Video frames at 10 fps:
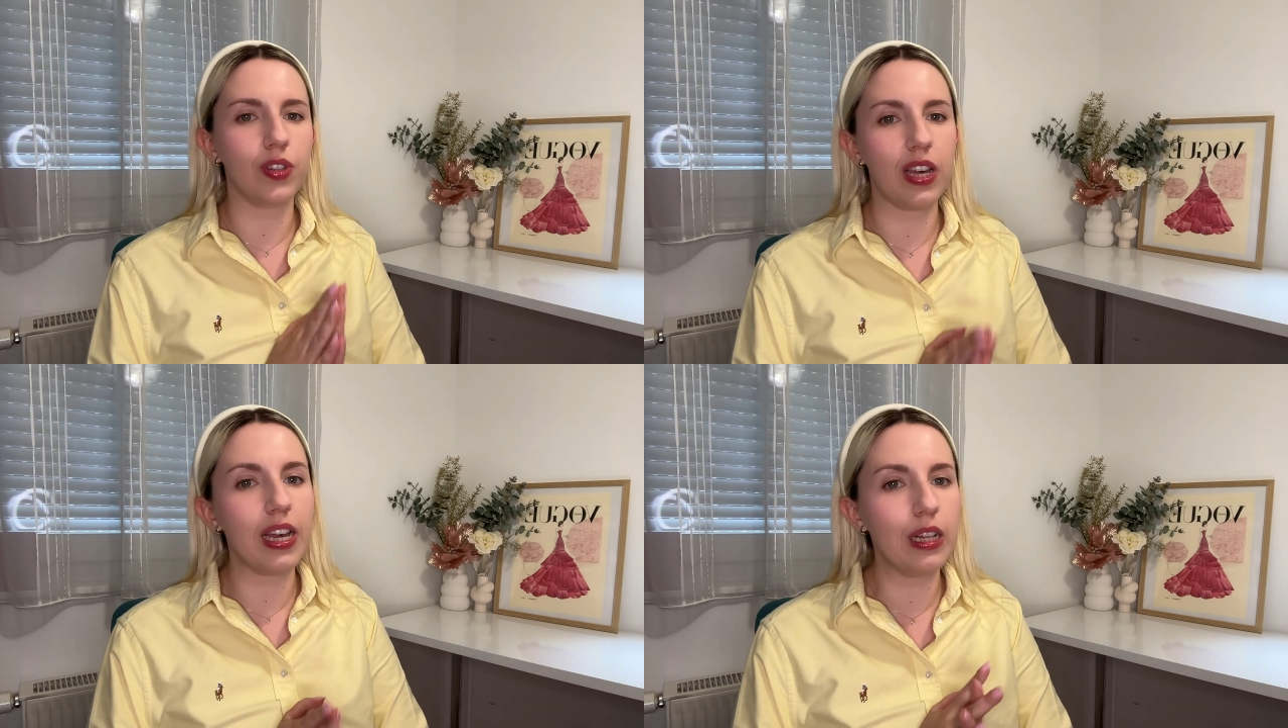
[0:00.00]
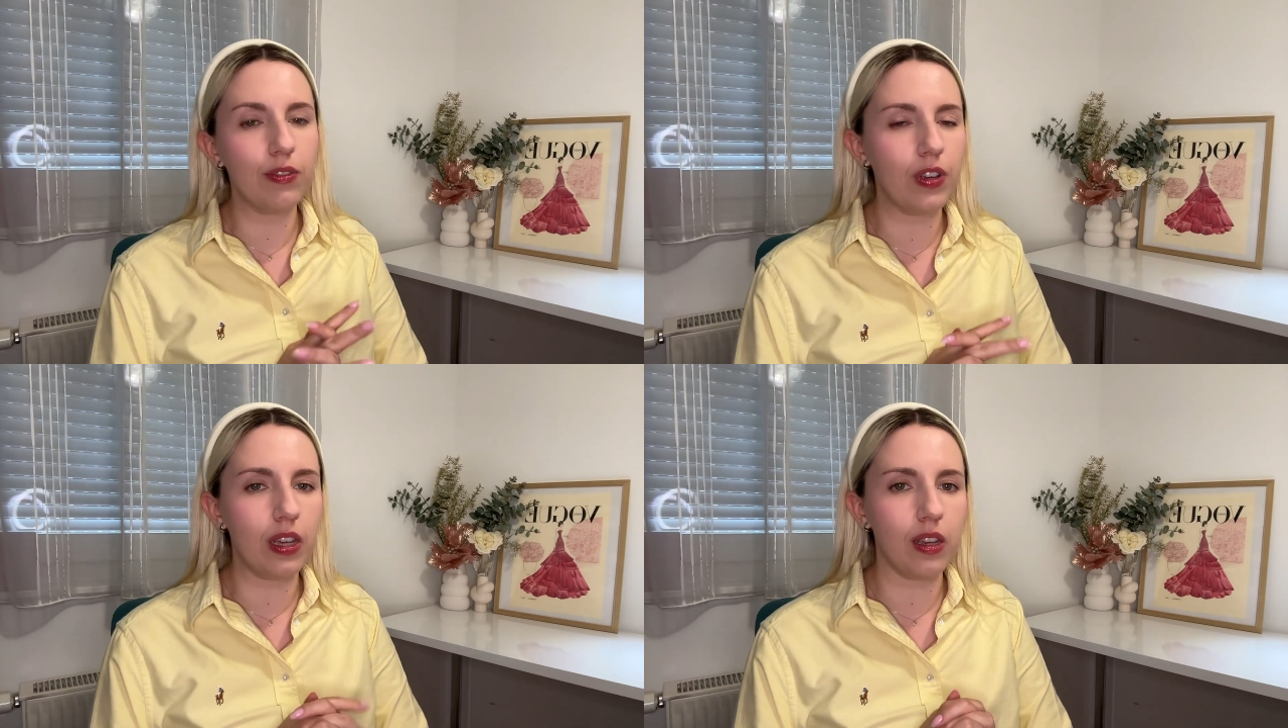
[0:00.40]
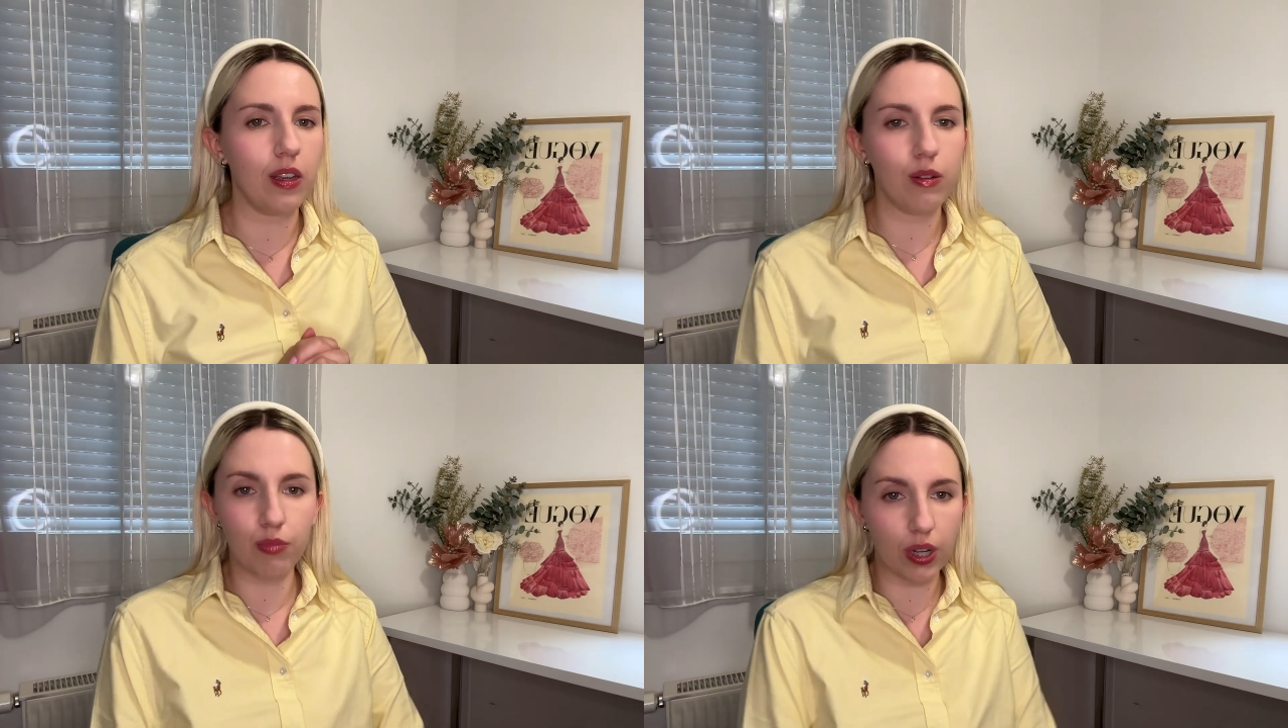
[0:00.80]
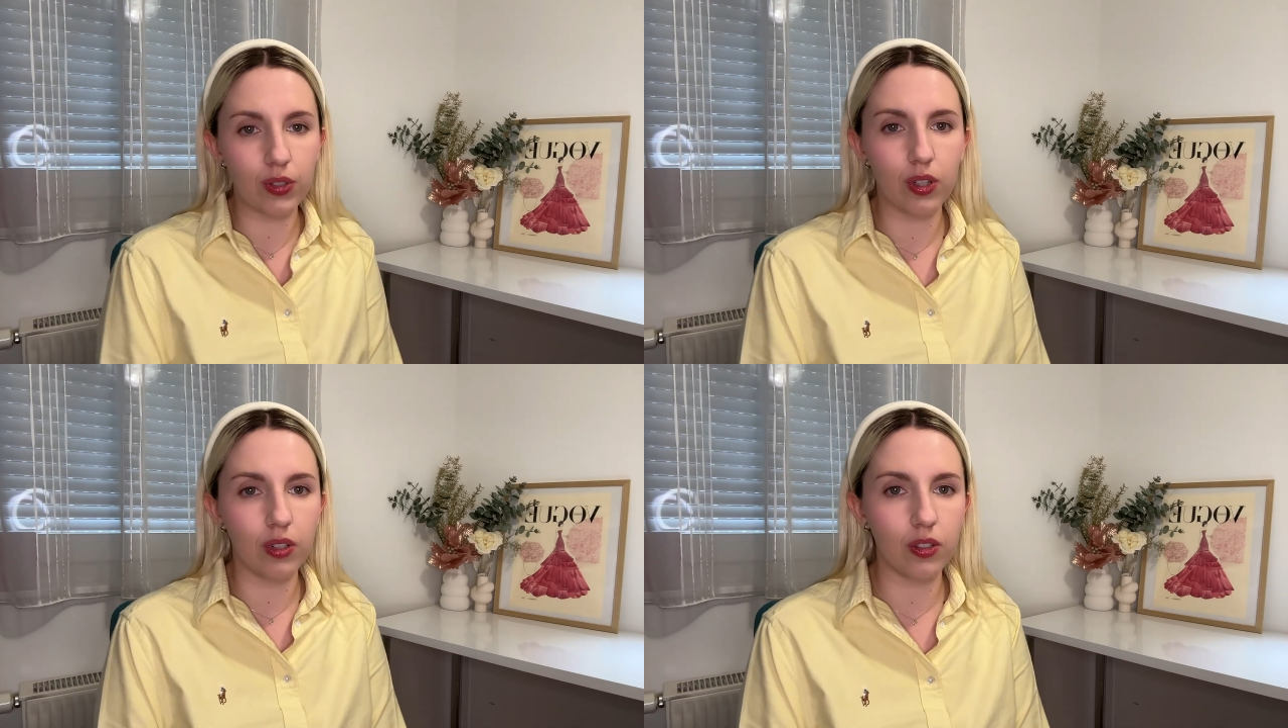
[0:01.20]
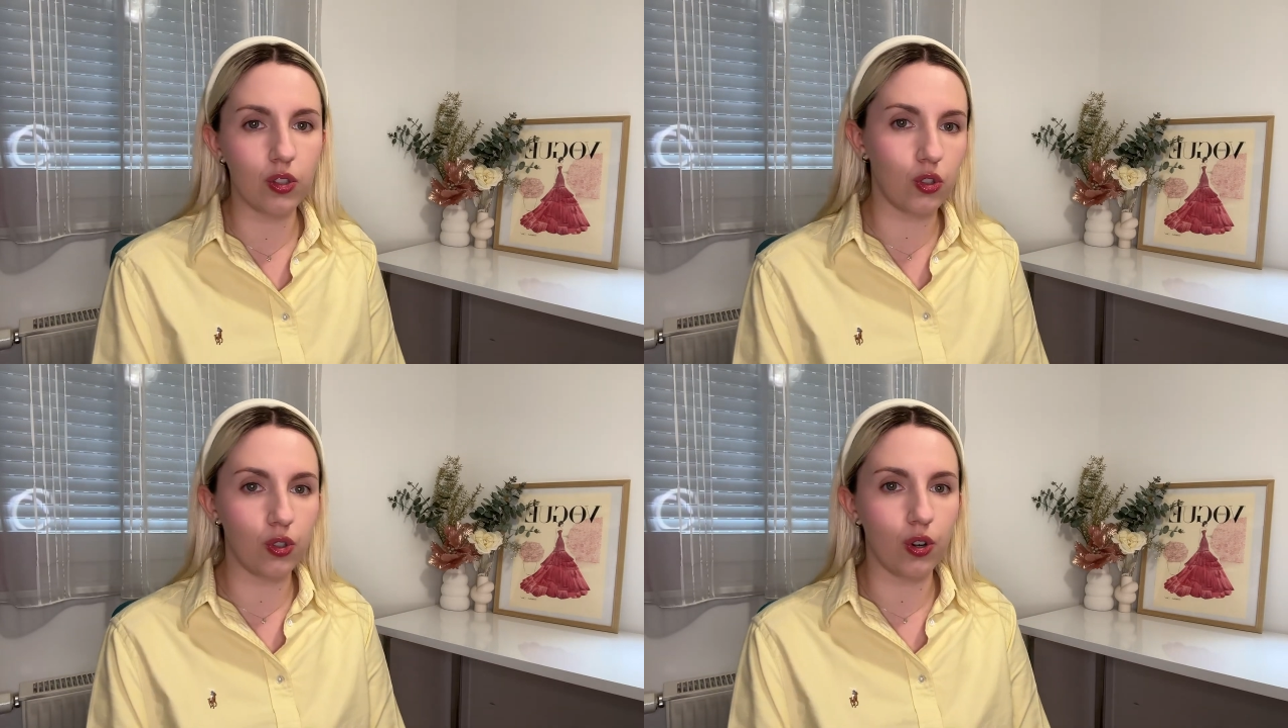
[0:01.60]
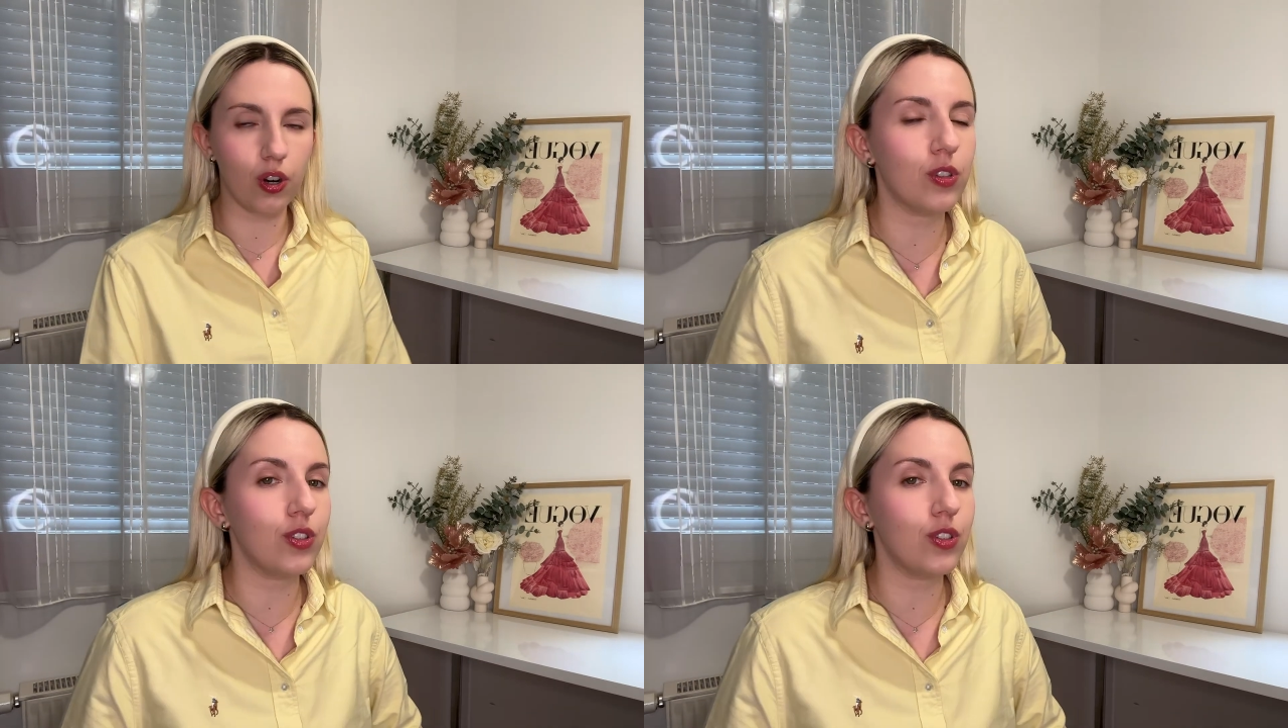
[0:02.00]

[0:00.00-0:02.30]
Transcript: the LV Brussels store.